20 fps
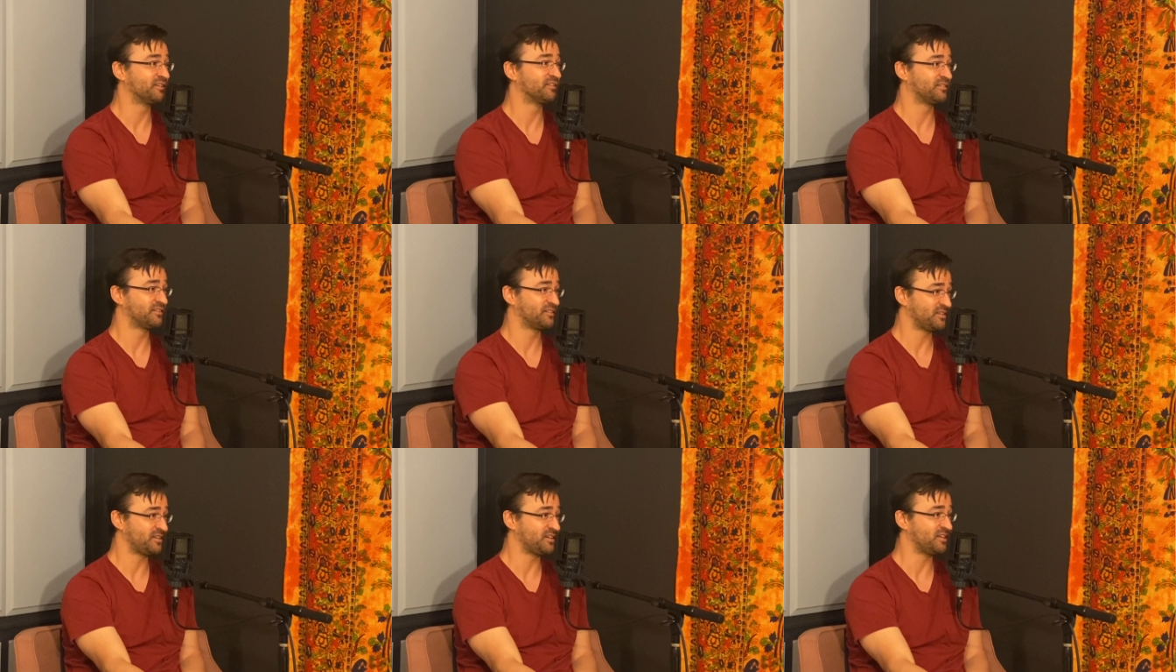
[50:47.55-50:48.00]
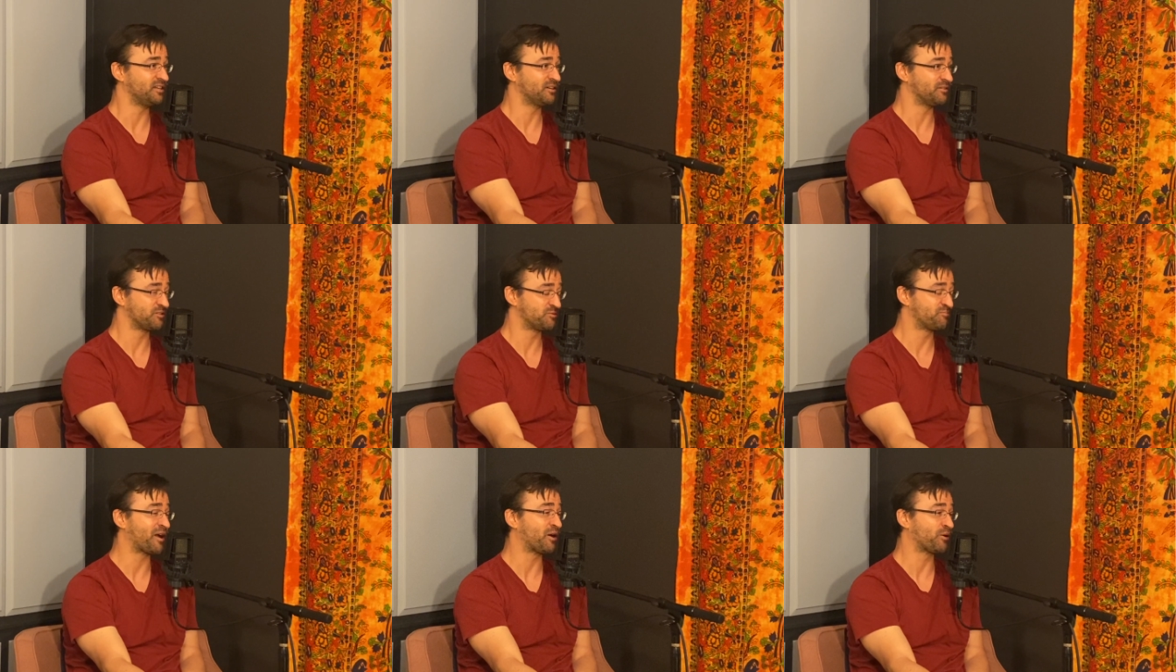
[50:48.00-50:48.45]

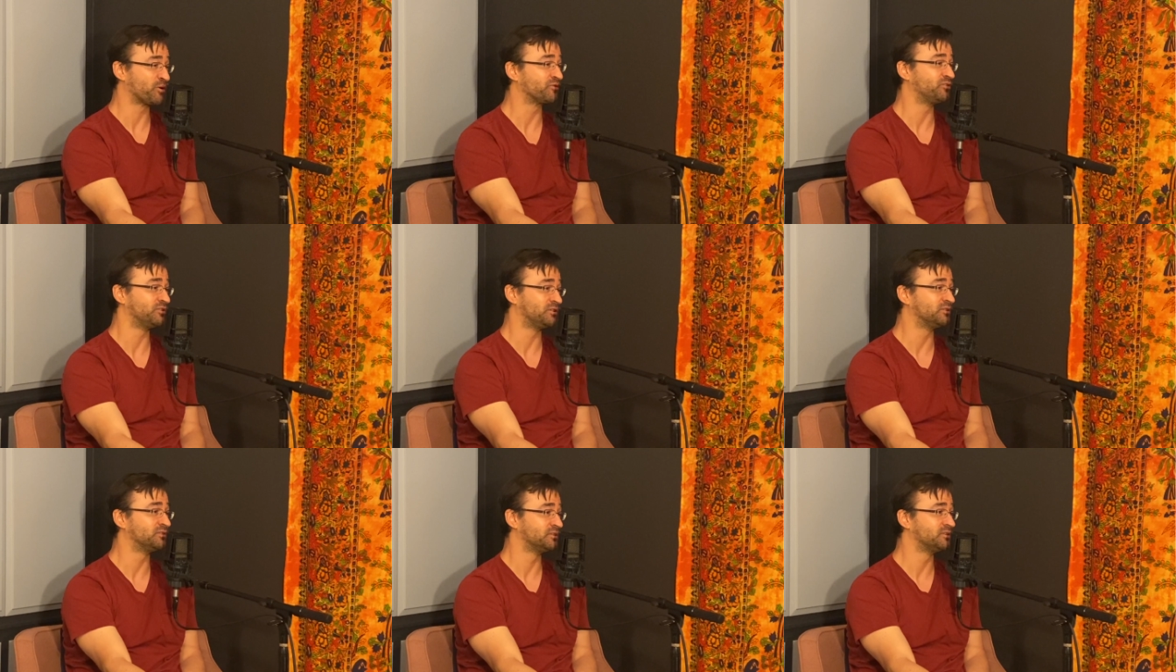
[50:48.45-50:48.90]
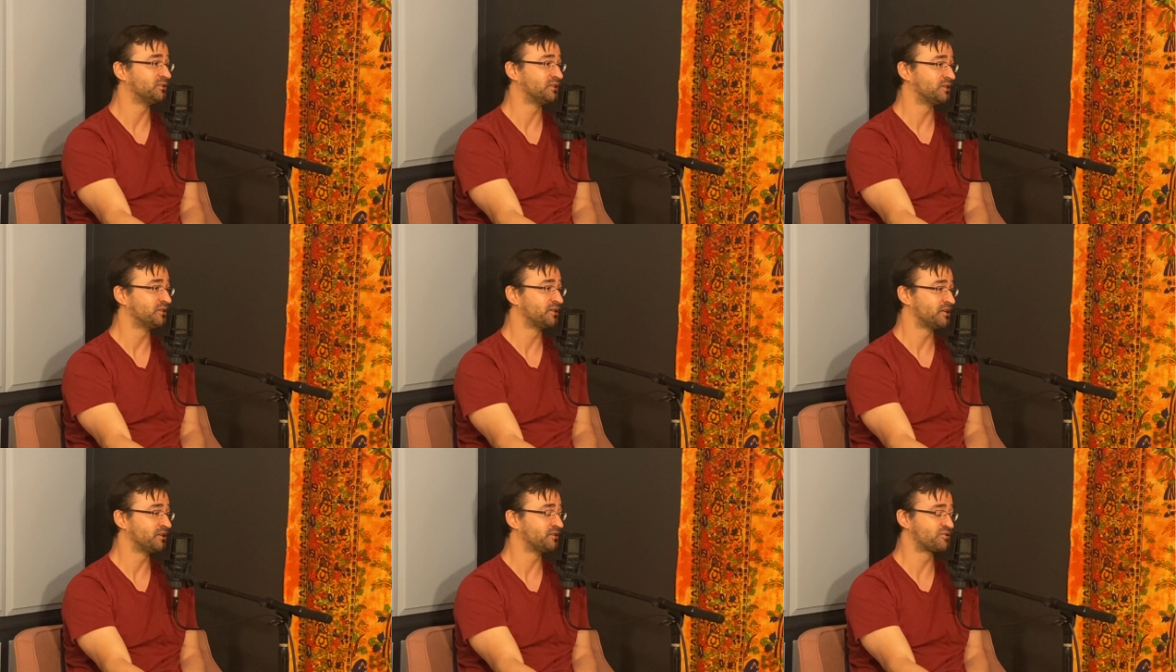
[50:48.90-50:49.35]
It's powerful.
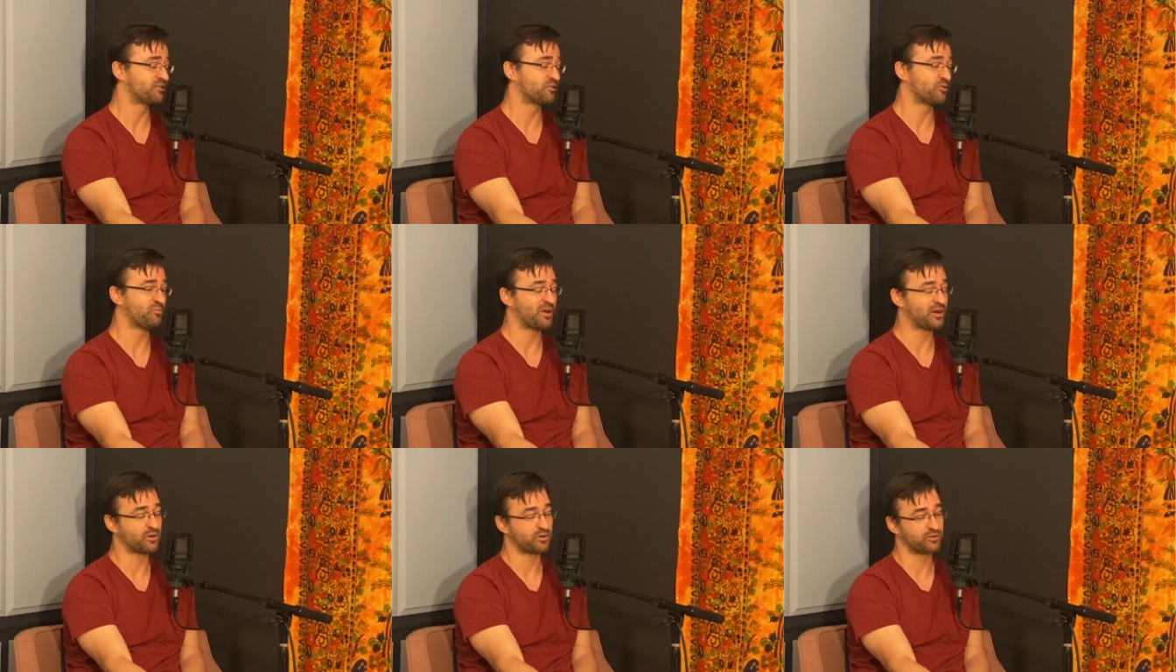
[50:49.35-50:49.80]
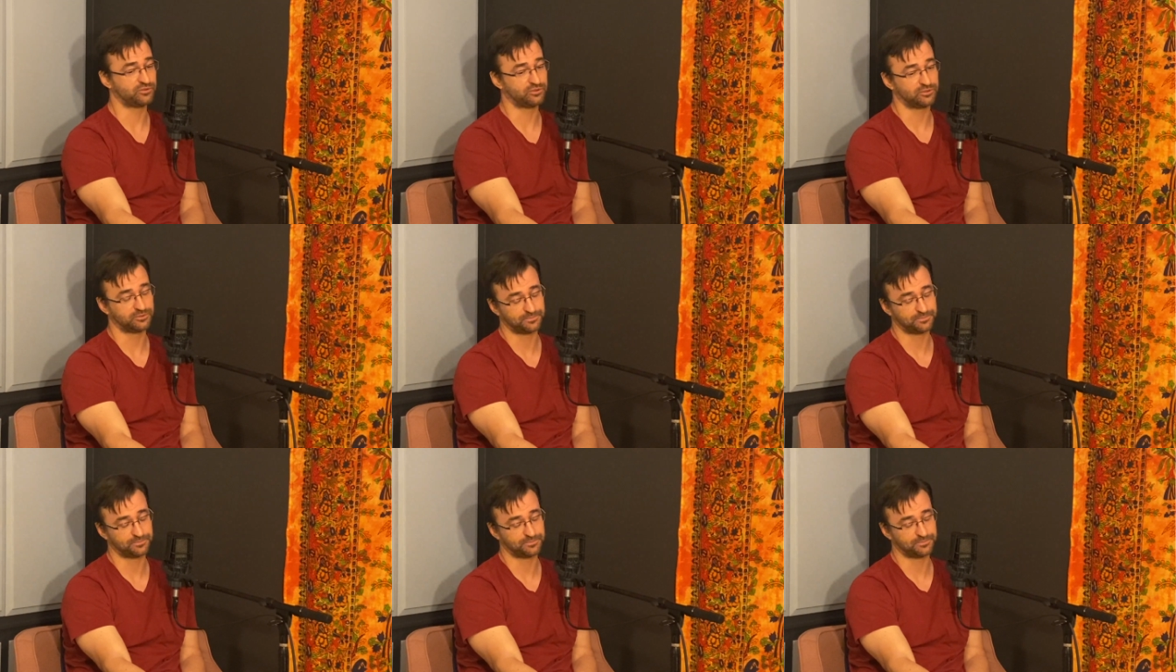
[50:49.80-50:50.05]
It's so powerful.